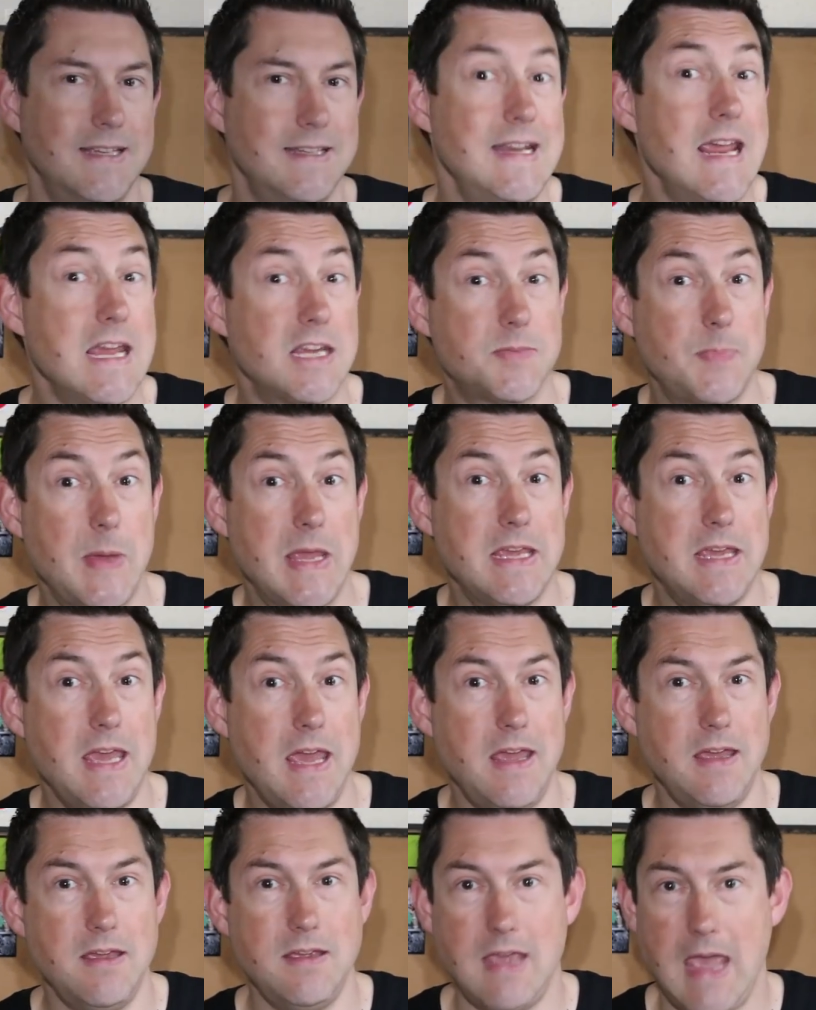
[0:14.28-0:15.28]
Nick
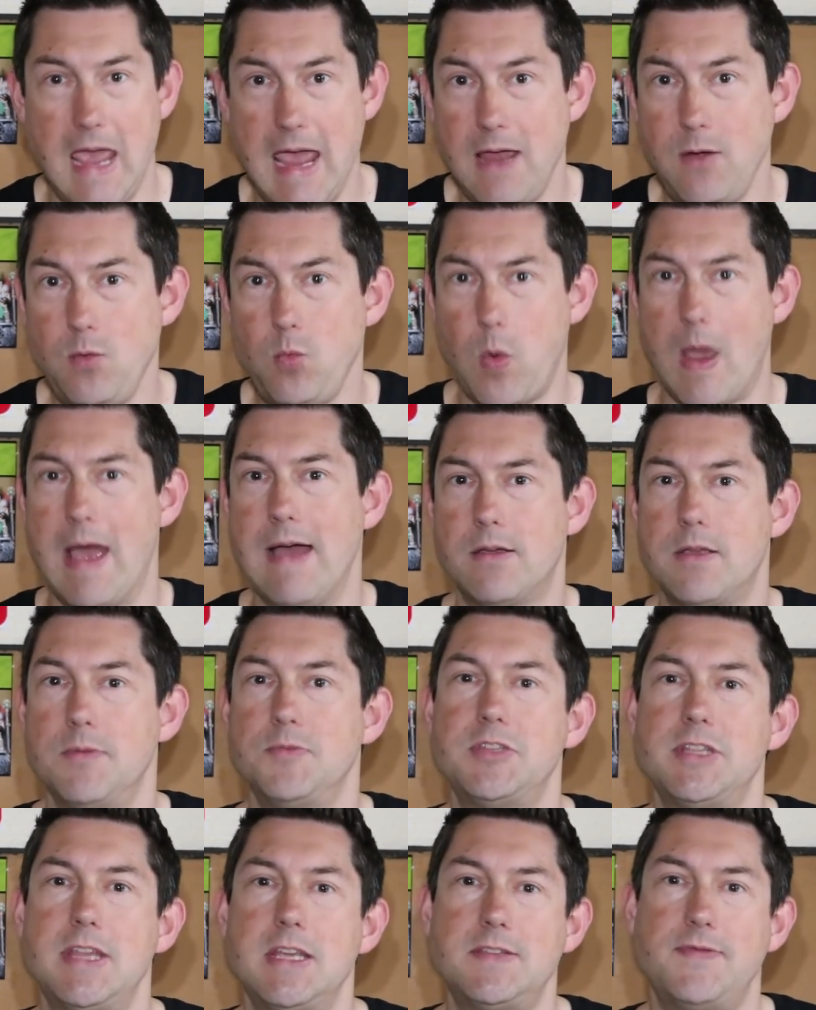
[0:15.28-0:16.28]
speaking, and
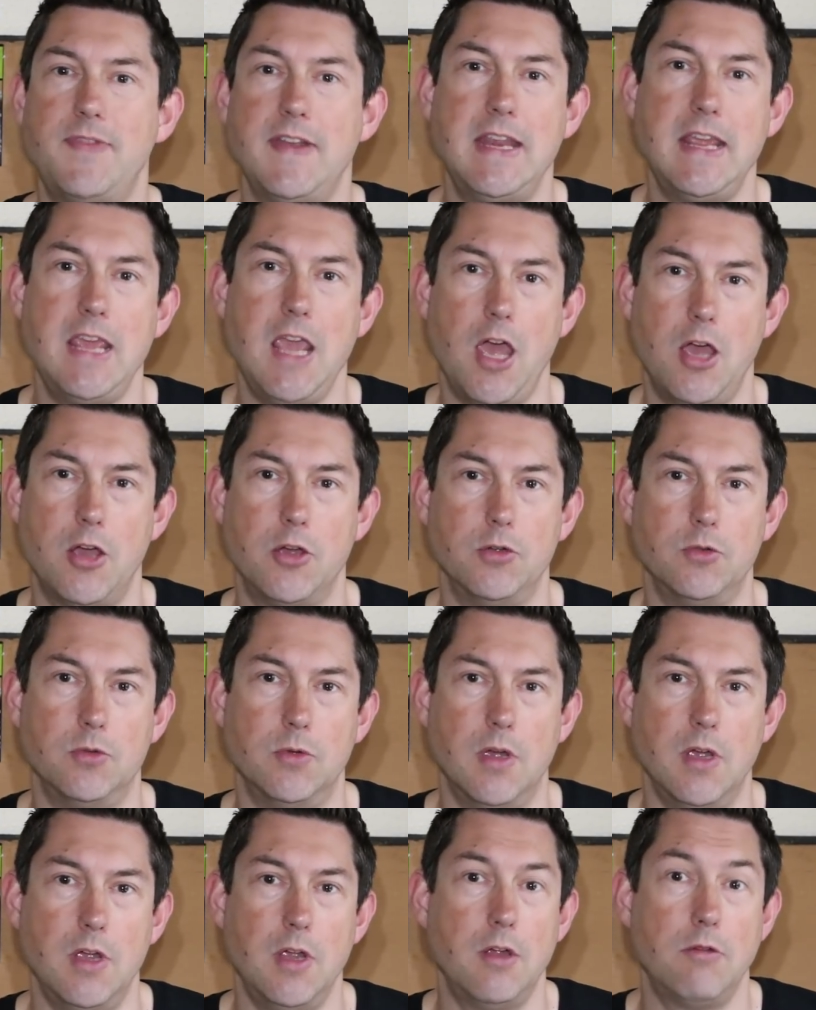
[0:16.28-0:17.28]
welcome to this
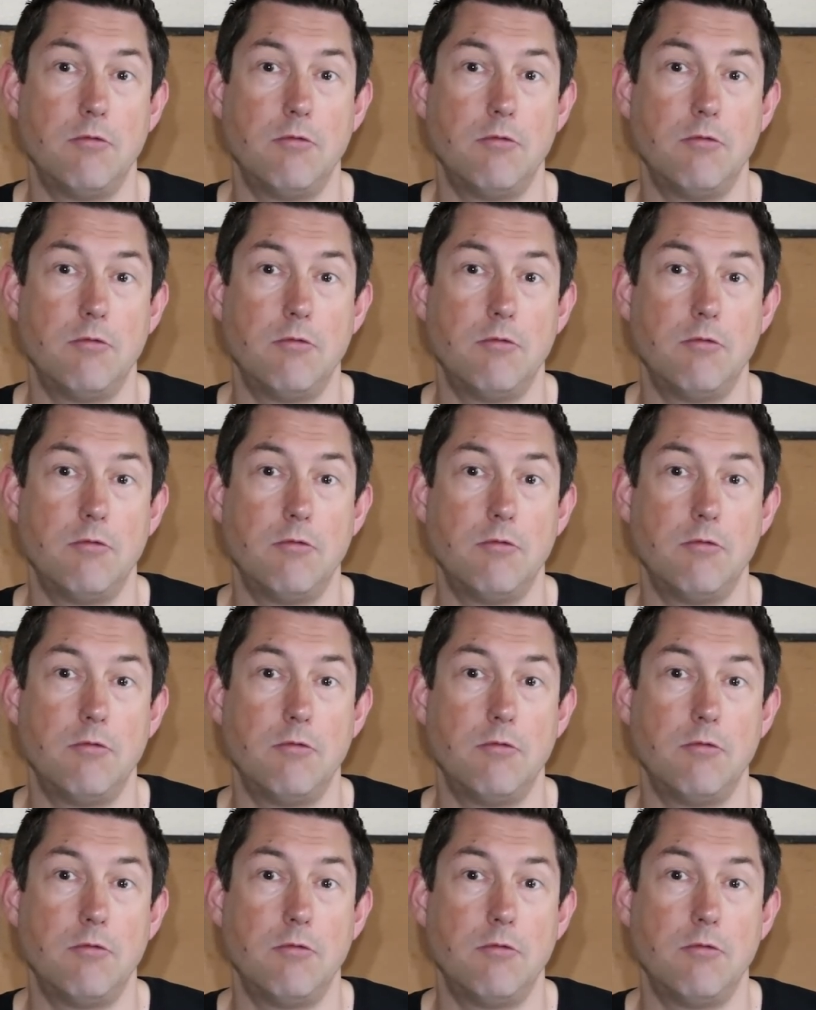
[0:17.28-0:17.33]
video.